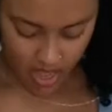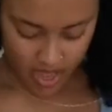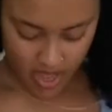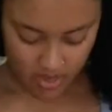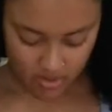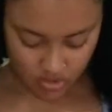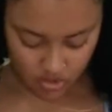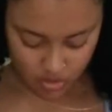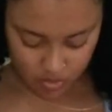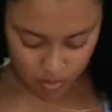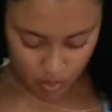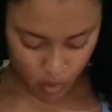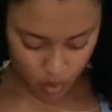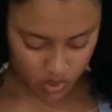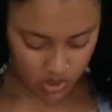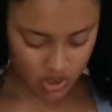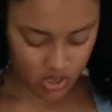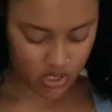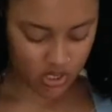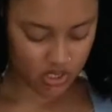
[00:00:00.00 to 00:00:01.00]
I just
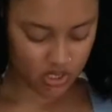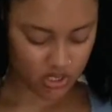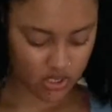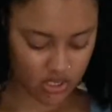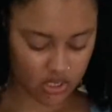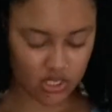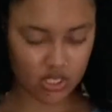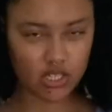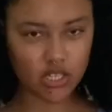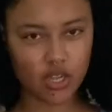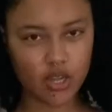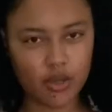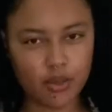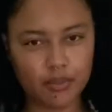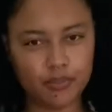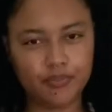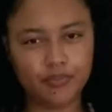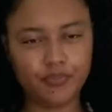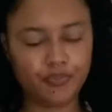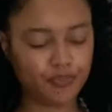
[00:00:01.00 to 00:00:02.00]
bought this
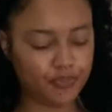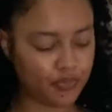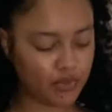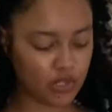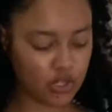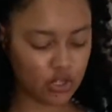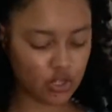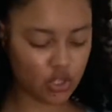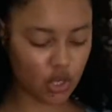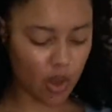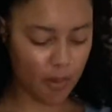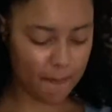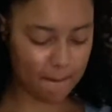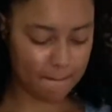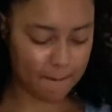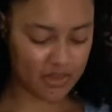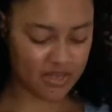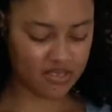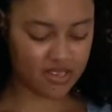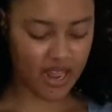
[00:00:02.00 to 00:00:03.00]
top.
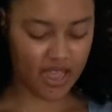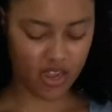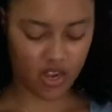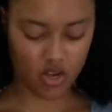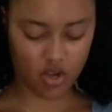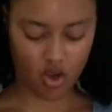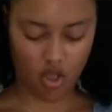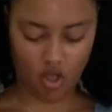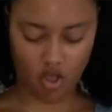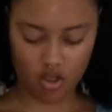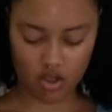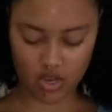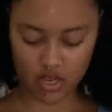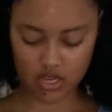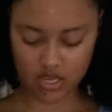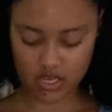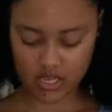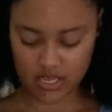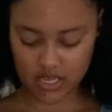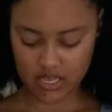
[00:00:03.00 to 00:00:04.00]
It's like
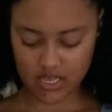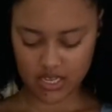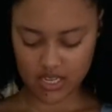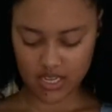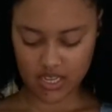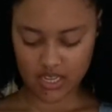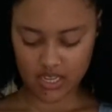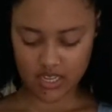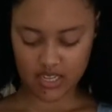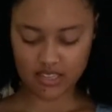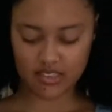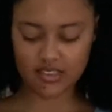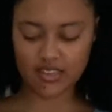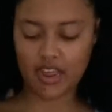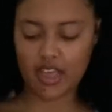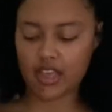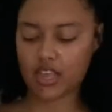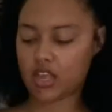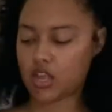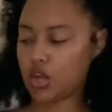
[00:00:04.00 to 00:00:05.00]
long. It's
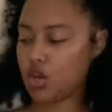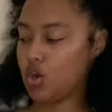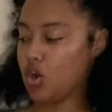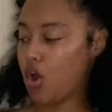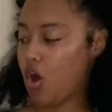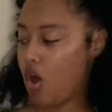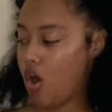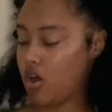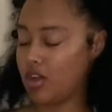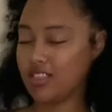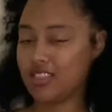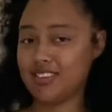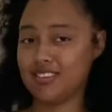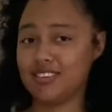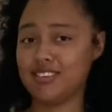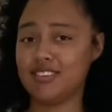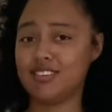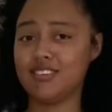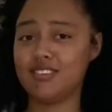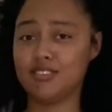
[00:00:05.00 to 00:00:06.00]
like long. This
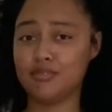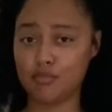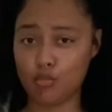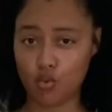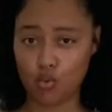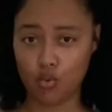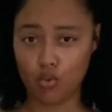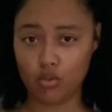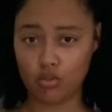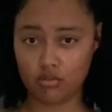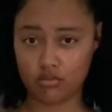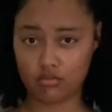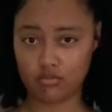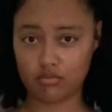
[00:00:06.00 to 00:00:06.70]
is a small.